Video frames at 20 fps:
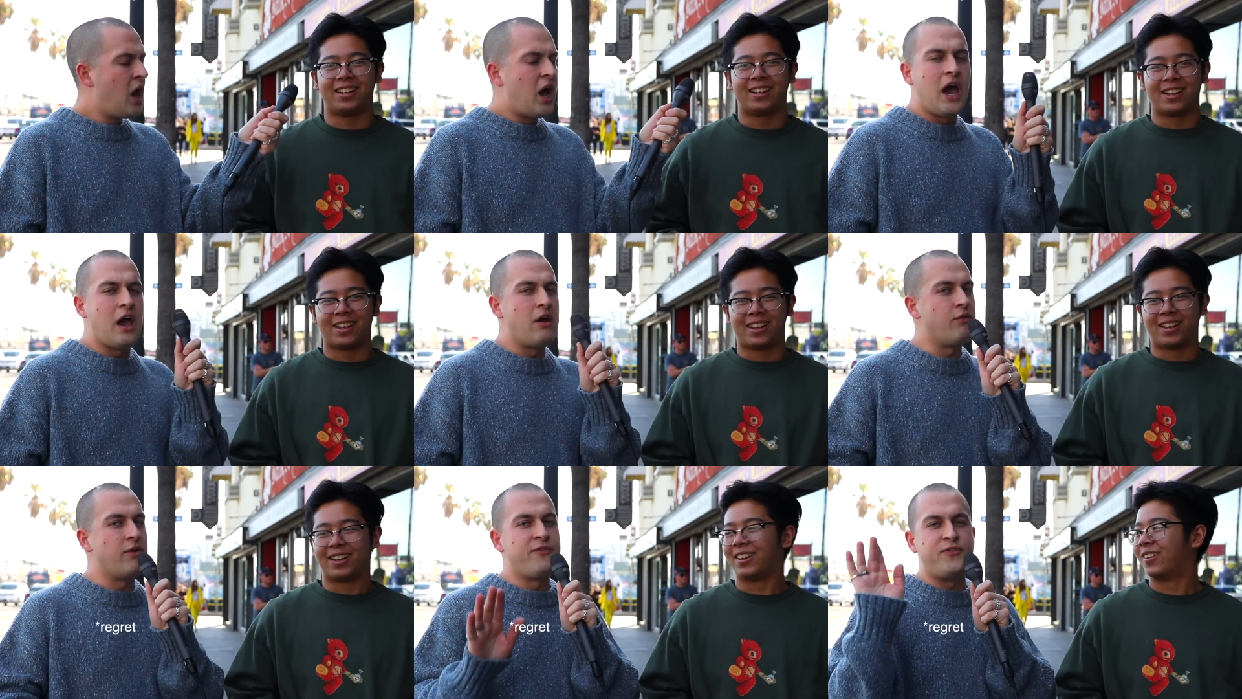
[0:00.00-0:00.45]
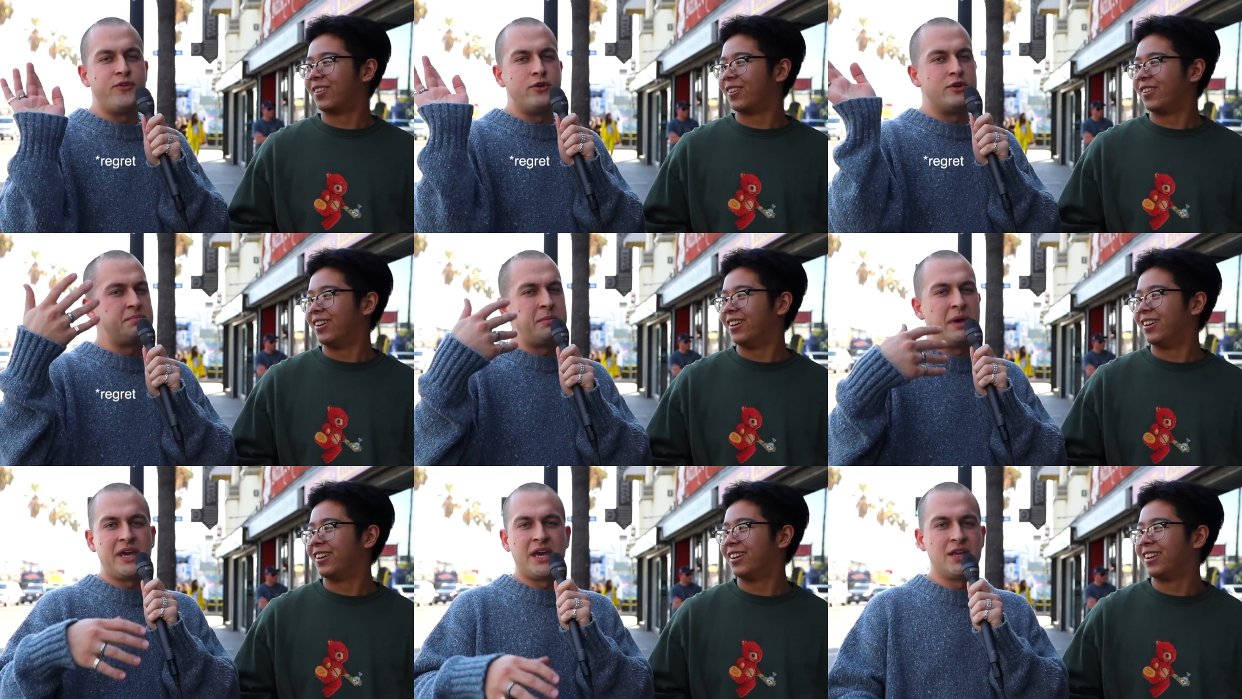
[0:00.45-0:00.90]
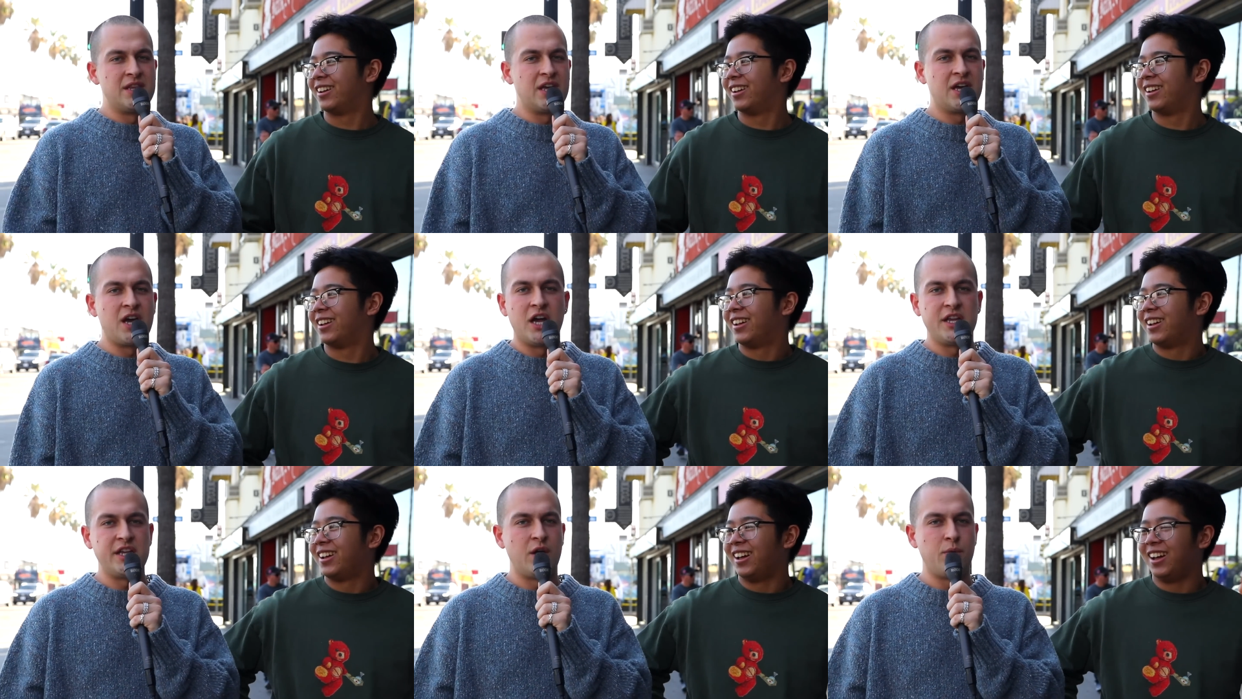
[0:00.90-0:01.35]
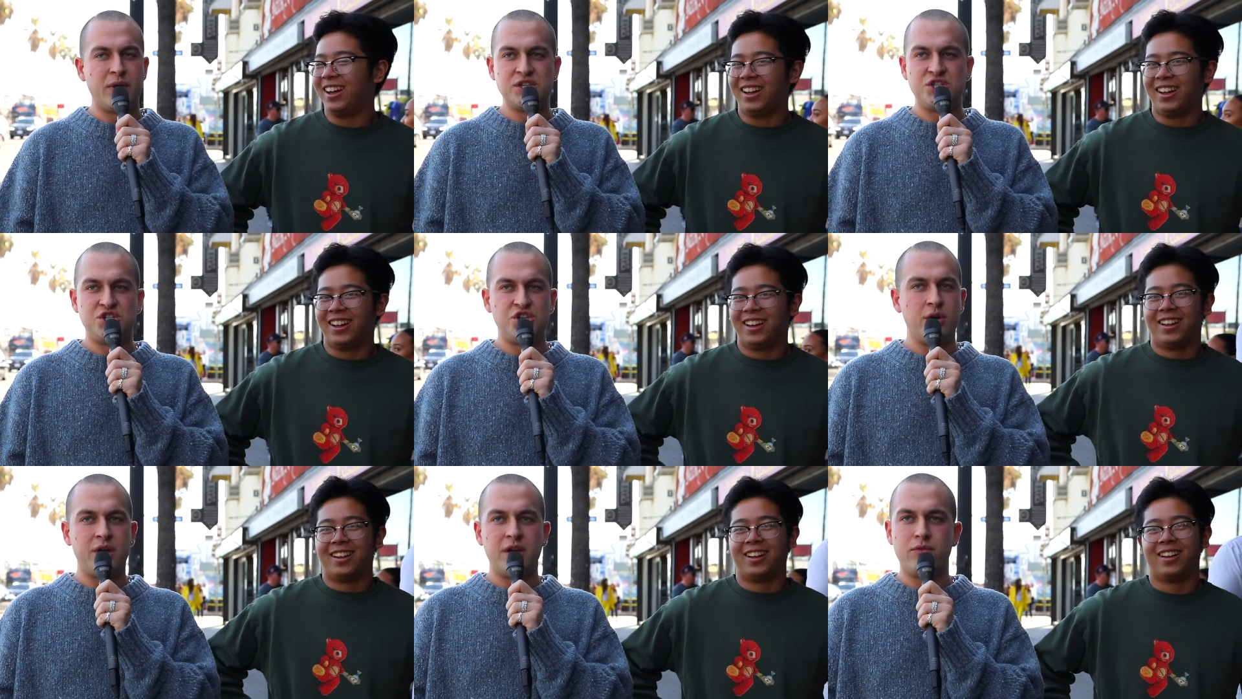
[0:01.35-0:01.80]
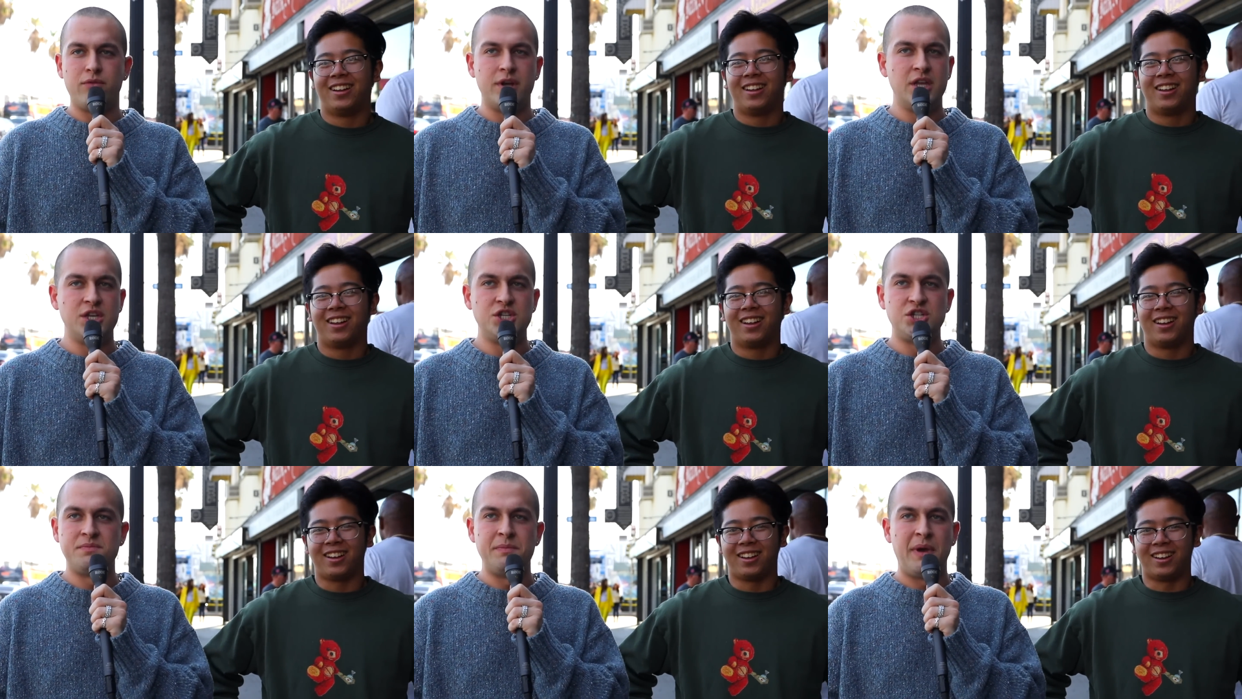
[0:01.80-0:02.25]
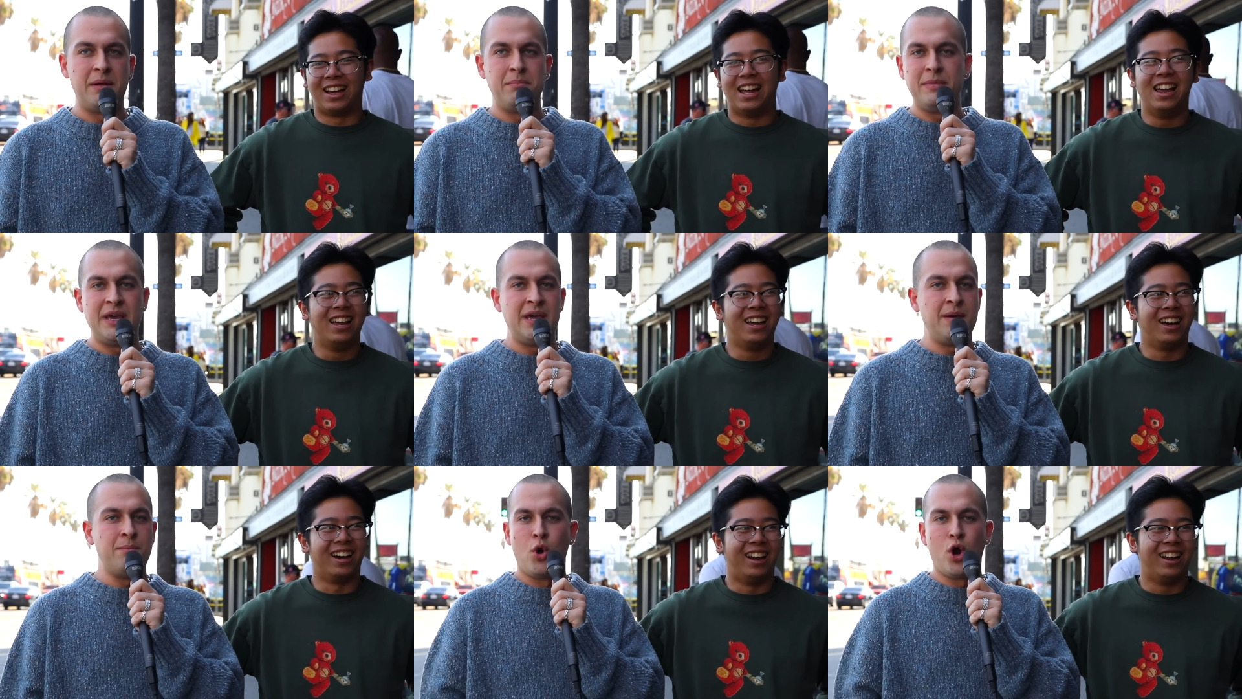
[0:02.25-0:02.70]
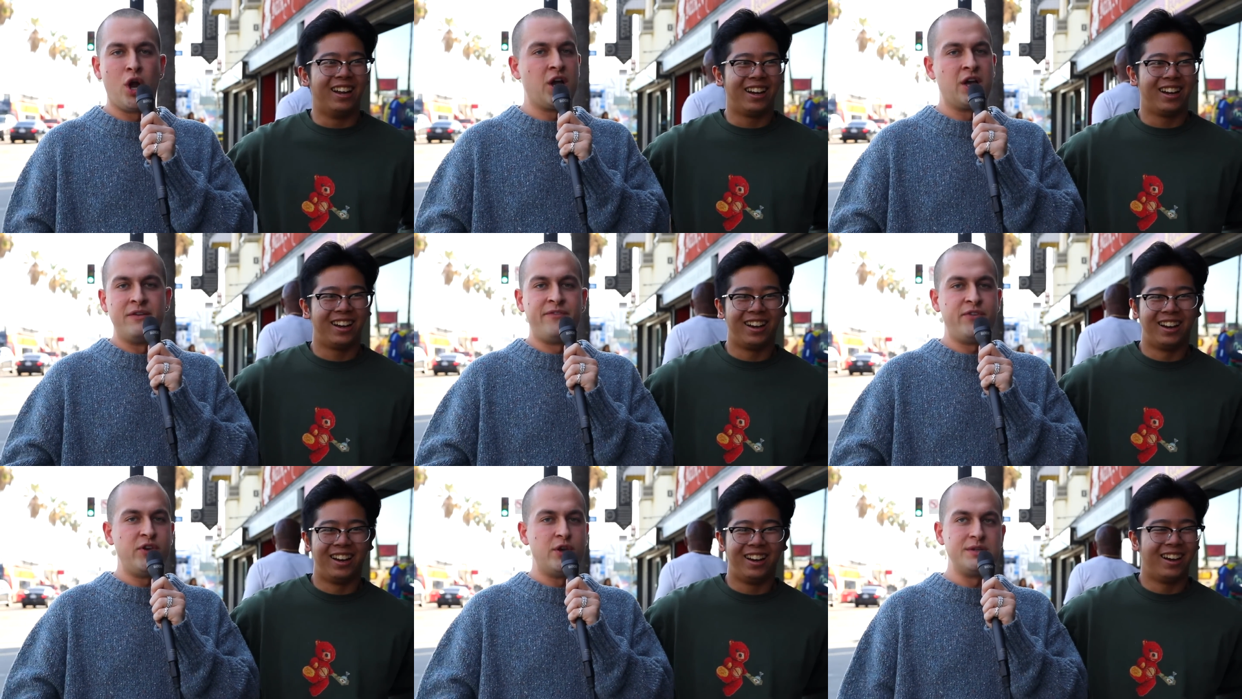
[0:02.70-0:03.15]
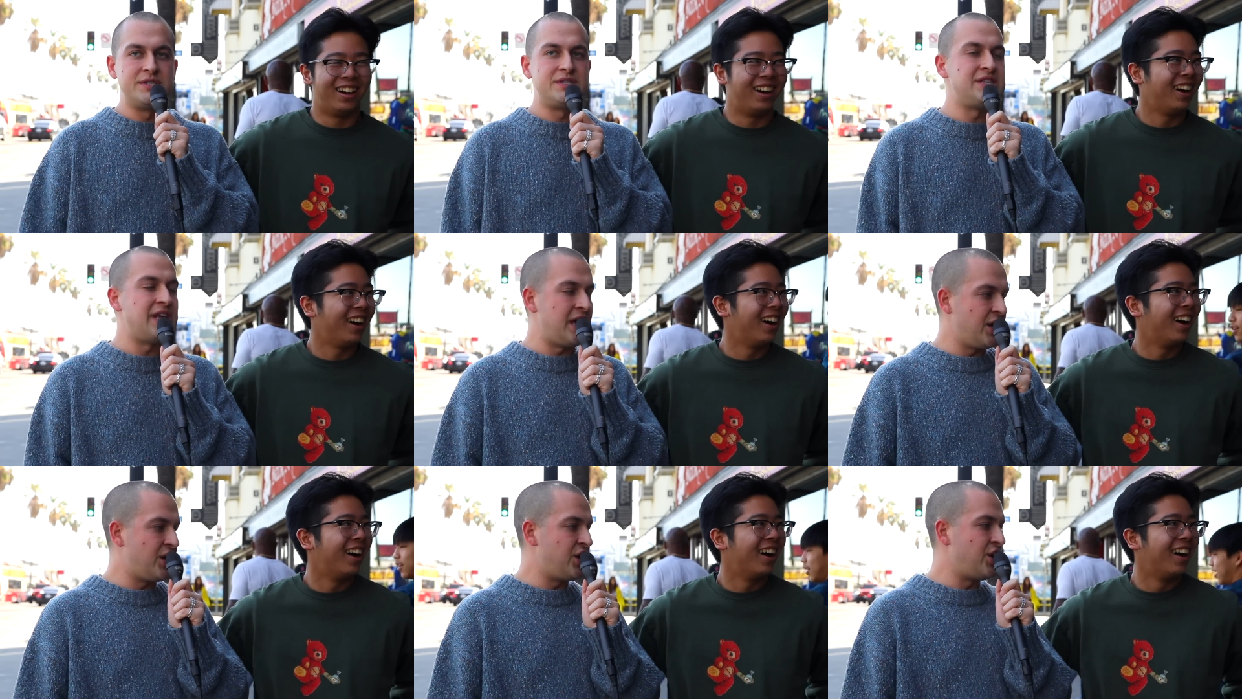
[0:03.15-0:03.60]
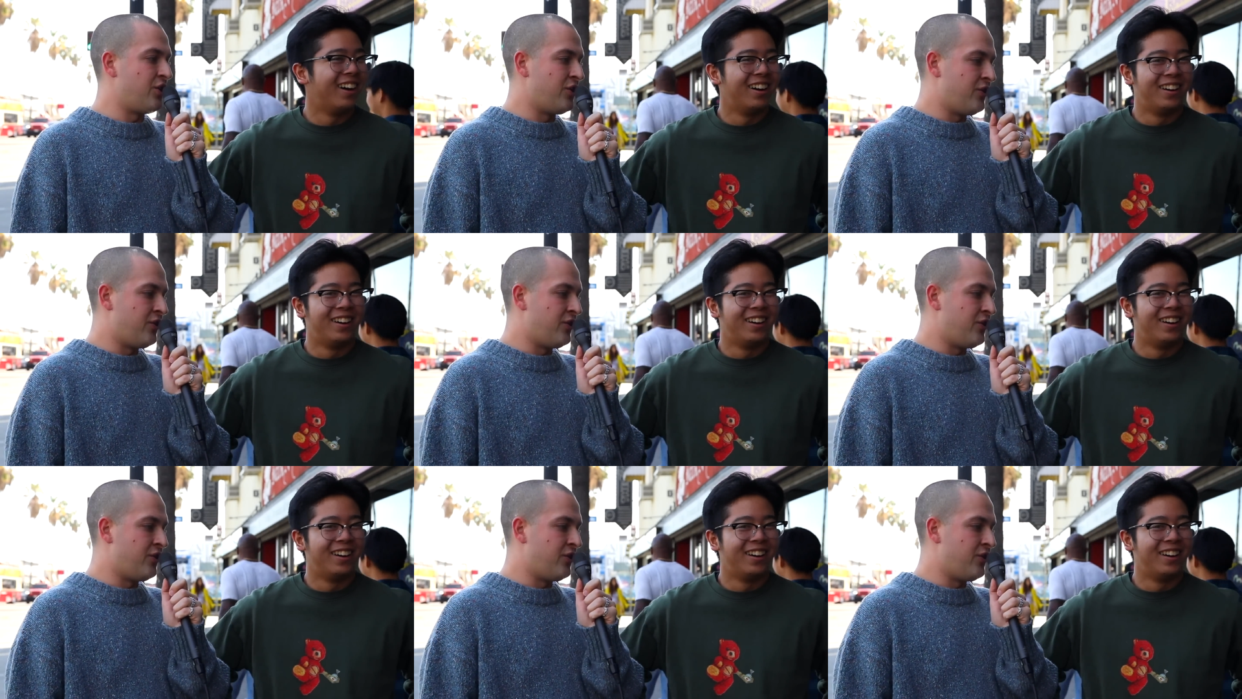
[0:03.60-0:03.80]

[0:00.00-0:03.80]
Speaker 1: I refuse making the Kanye West joke. It really just made me more confused. Thank you.